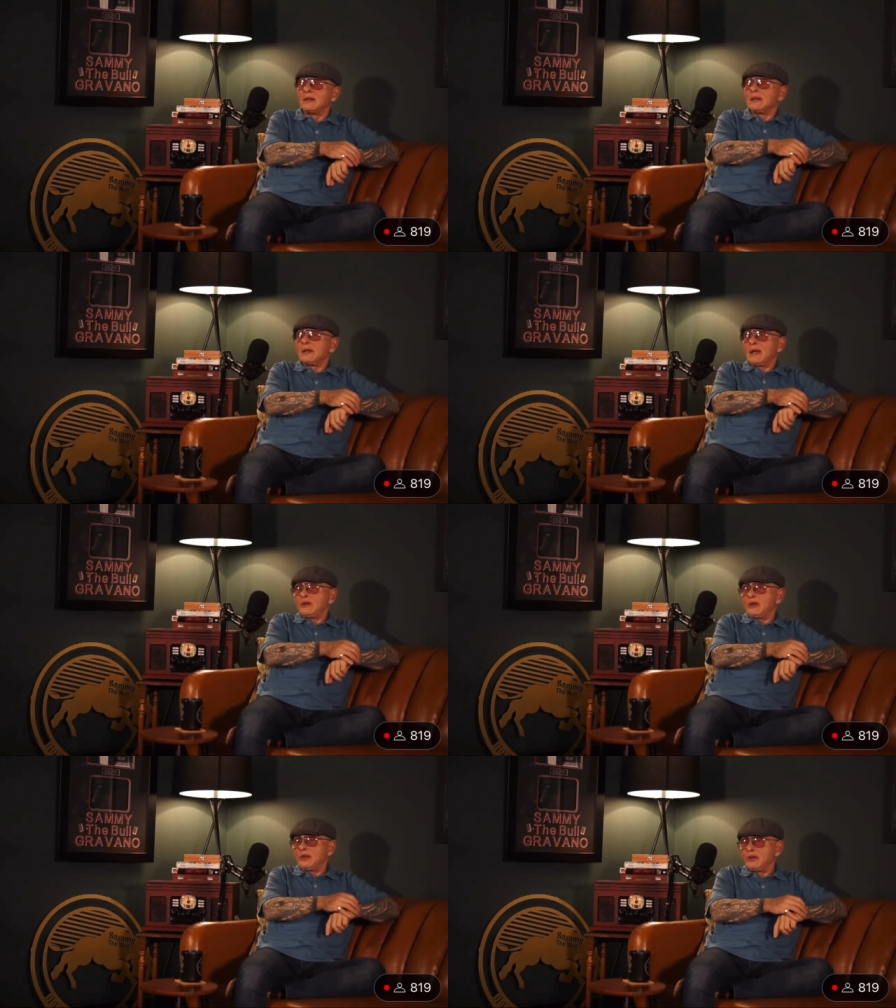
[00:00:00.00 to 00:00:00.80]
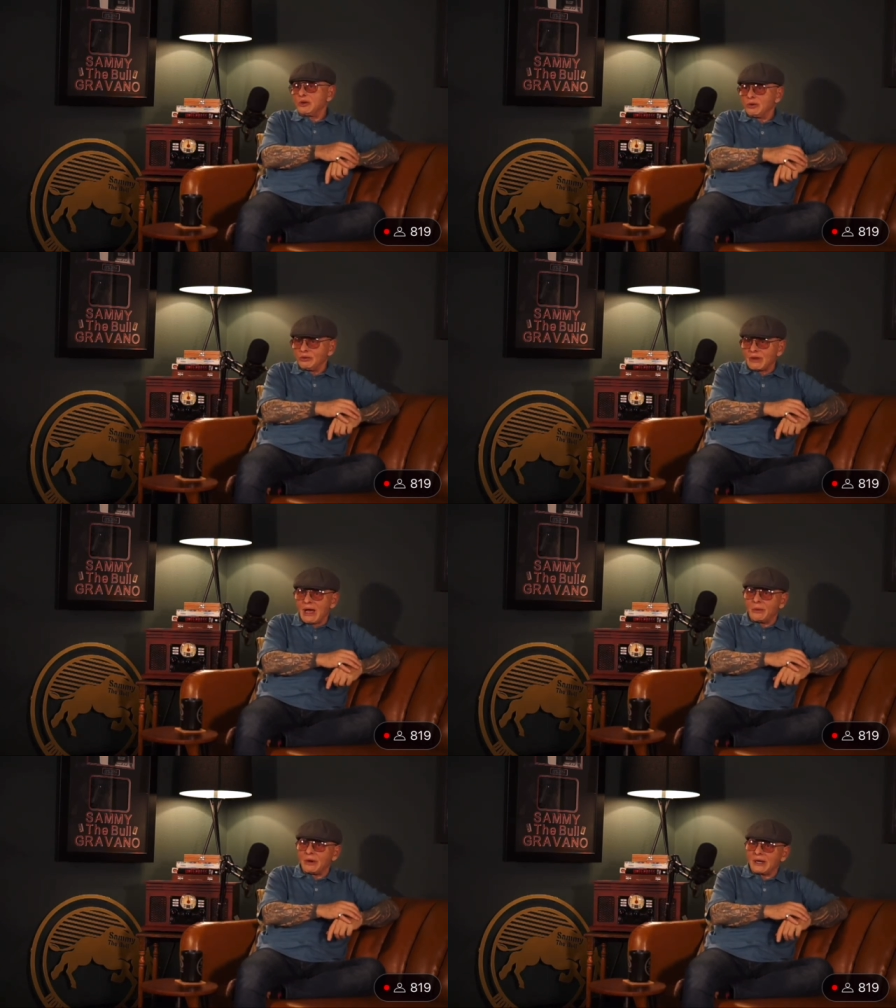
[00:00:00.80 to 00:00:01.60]
and you use
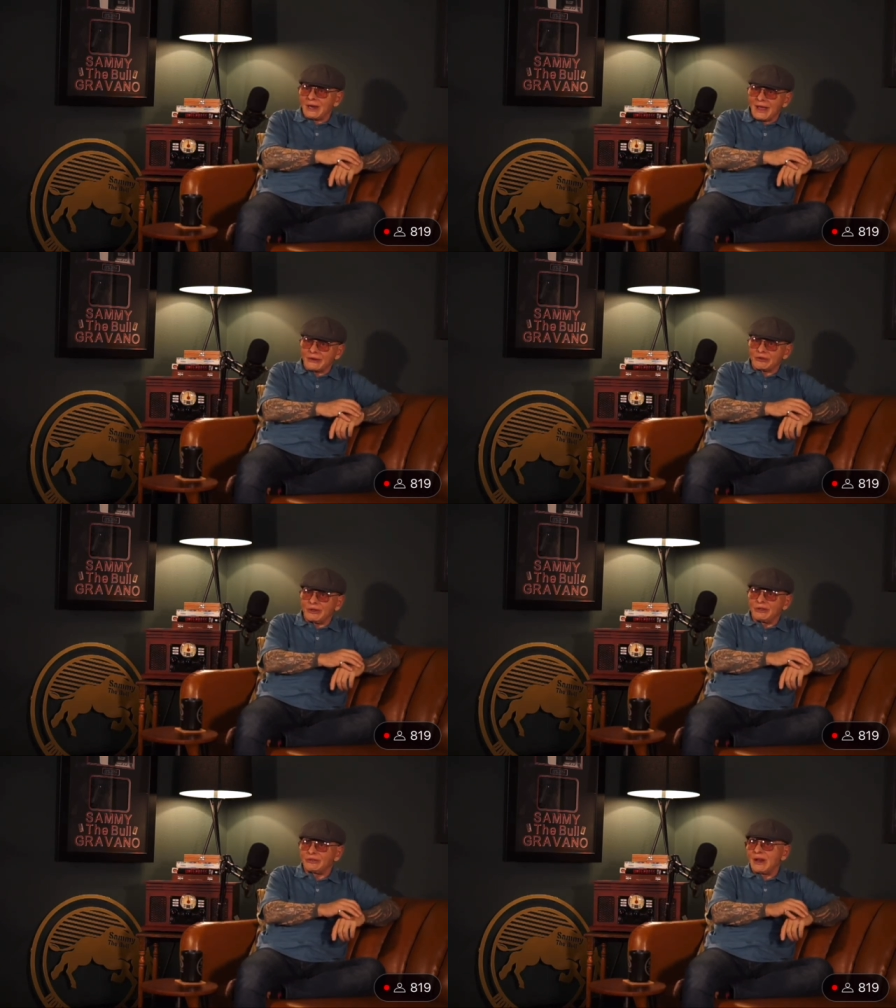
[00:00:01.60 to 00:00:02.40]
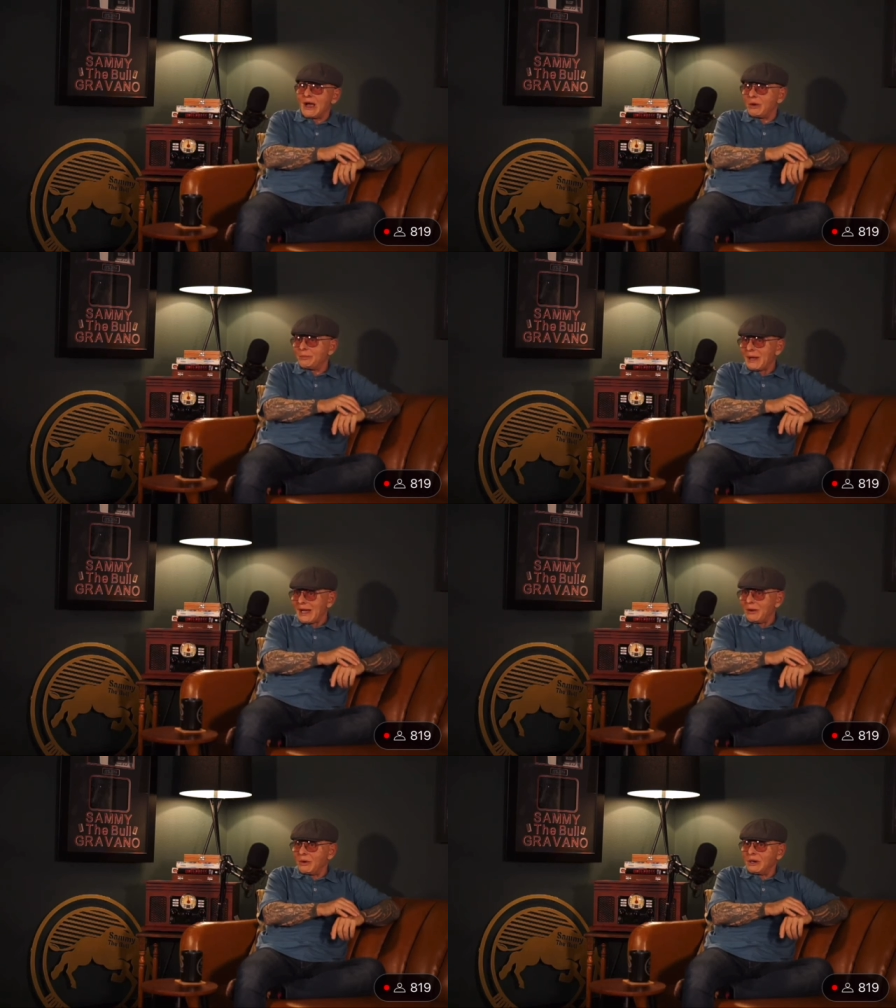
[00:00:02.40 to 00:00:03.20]
our connections and our
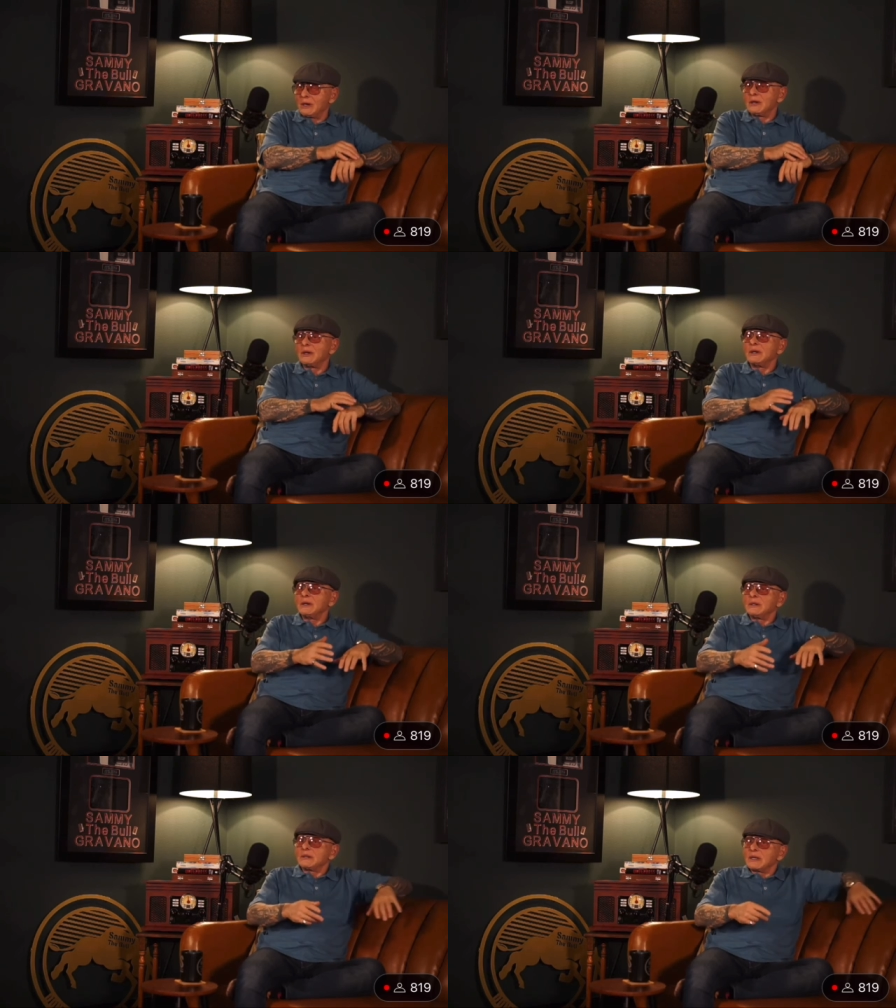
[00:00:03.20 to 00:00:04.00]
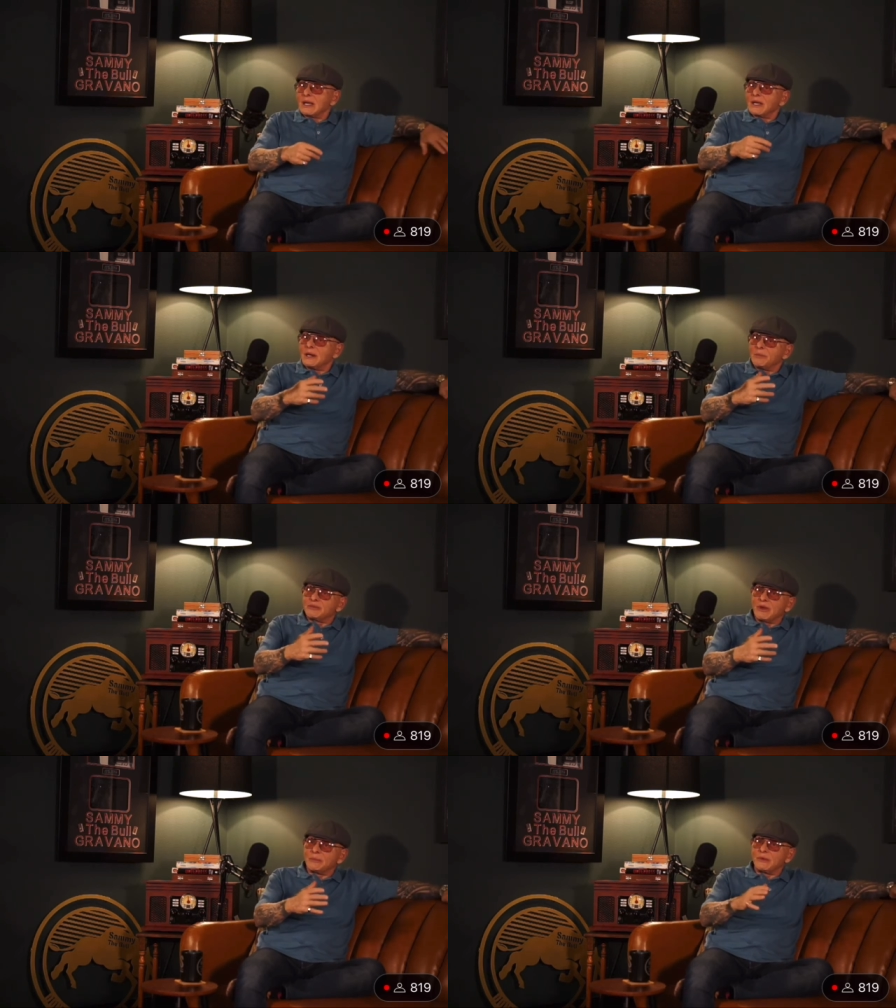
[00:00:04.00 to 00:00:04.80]
power, kicking up
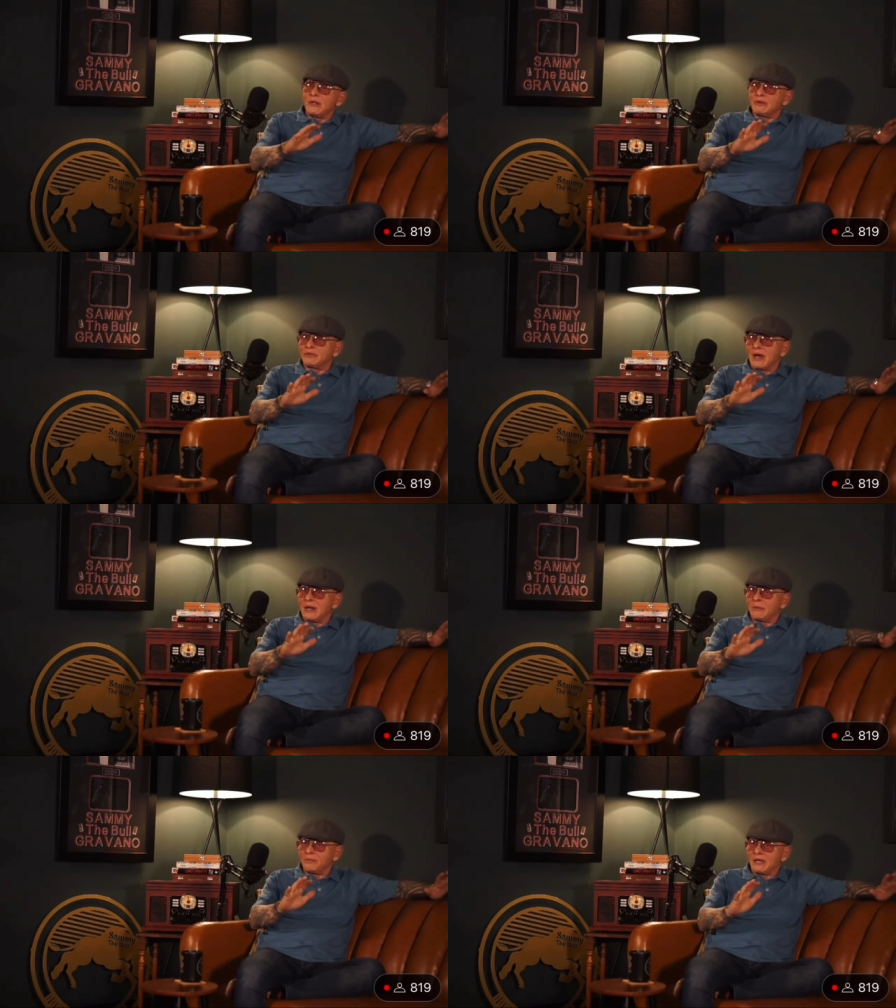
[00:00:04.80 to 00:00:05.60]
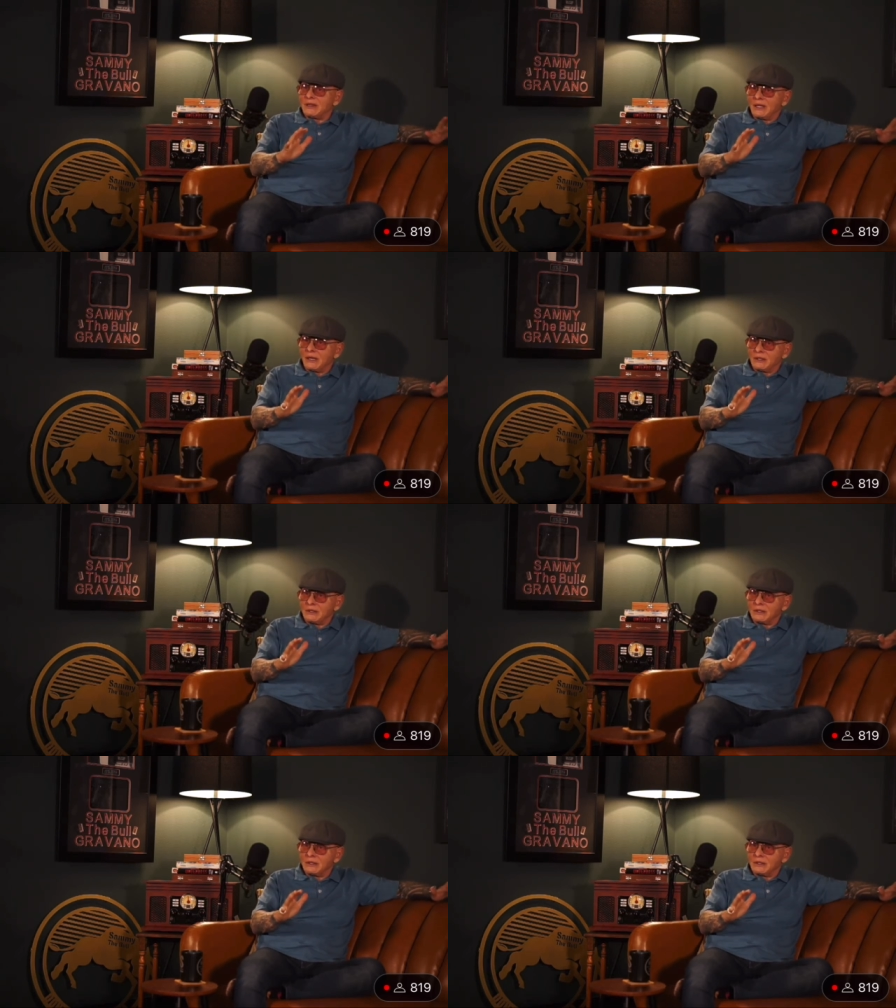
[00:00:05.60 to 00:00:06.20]
something is not a big deal.